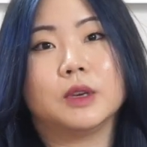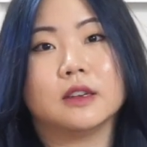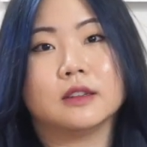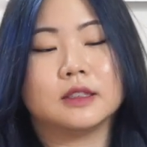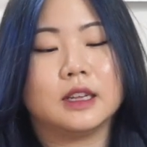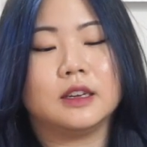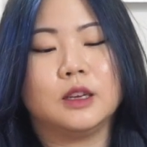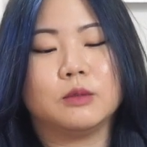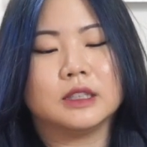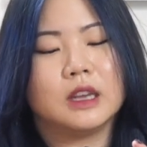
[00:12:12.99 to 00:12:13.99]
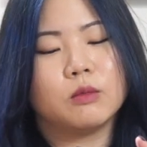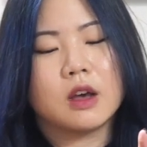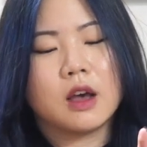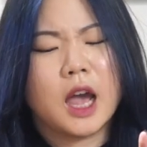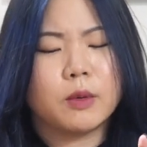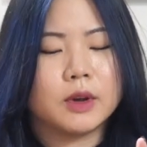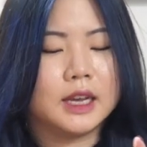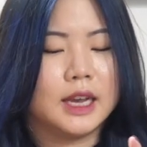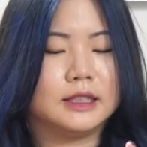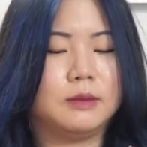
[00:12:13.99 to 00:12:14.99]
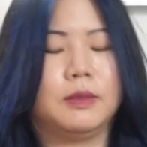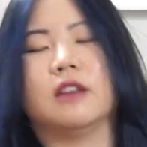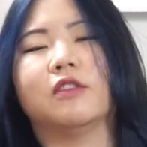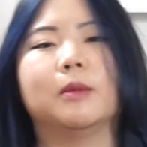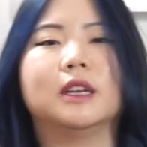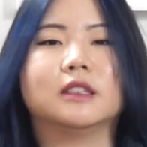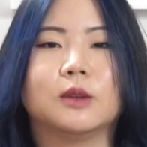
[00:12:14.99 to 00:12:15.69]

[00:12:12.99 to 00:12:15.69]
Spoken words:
because then he was like, well, I want to get something from it.